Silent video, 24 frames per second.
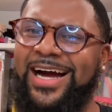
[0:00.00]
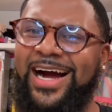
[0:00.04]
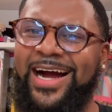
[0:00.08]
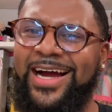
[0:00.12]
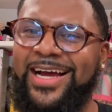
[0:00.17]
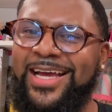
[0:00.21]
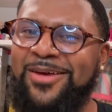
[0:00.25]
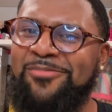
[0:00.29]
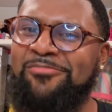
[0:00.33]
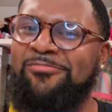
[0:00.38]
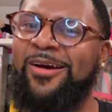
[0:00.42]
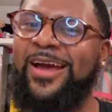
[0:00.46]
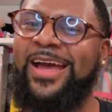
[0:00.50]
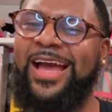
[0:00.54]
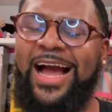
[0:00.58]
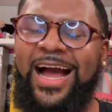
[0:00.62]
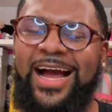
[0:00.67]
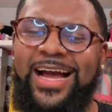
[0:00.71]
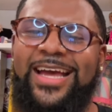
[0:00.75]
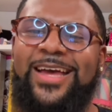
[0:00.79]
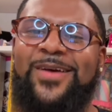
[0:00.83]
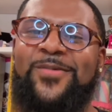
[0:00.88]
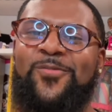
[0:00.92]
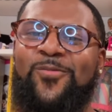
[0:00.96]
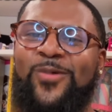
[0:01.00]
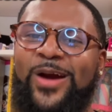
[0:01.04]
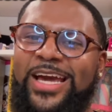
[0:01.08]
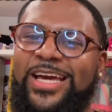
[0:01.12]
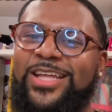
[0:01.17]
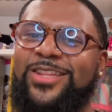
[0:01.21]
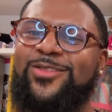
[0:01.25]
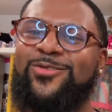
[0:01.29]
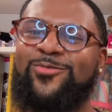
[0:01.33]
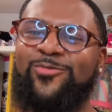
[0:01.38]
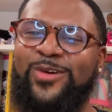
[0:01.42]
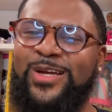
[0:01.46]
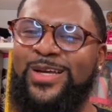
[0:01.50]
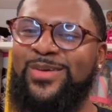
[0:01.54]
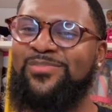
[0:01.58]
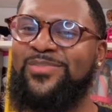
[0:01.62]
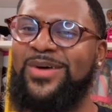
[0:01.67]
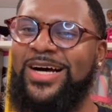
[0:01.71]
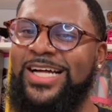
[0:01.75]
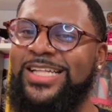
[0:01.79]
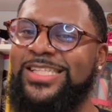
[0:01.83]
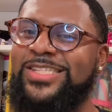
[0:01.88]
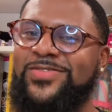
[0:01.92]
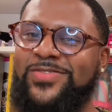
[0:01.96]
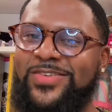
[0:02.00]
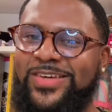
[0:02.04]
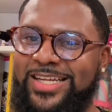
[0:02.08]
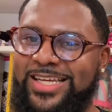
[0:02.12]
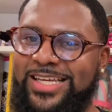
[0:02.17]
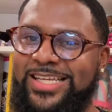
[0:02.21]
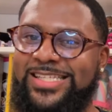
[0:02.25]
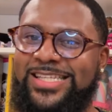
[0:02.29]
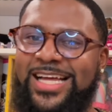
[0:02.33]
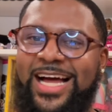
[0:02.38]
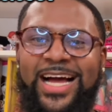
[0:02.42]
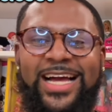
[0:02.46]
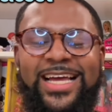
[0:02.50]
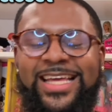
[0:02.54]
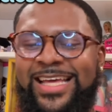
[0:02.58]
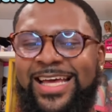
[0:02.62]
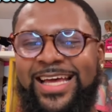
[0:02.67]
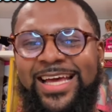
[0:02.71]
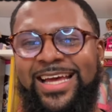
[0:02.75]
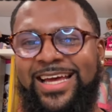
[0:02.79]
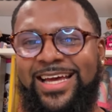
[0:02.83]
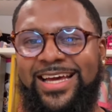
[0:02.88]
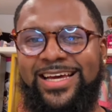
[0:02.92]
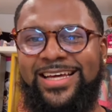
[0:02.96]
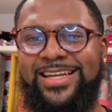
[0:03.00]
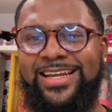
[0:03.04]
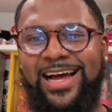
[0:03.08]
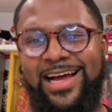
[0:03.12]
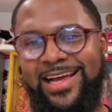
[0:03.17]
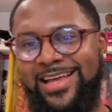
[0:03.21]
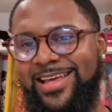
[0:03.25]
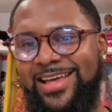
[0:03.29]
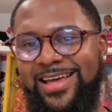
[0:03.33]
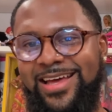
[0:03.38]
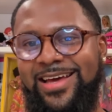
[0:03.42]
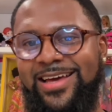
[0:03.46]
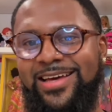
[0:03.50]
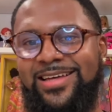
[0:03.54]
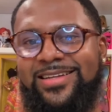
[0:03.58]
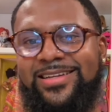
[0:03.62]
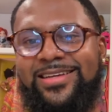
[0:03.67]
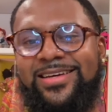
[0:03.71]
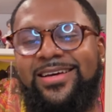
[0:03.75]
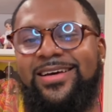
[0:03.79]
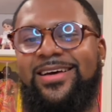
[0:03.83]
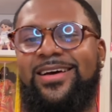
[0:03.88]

I can wait. I can wait three months for this. I can. I can.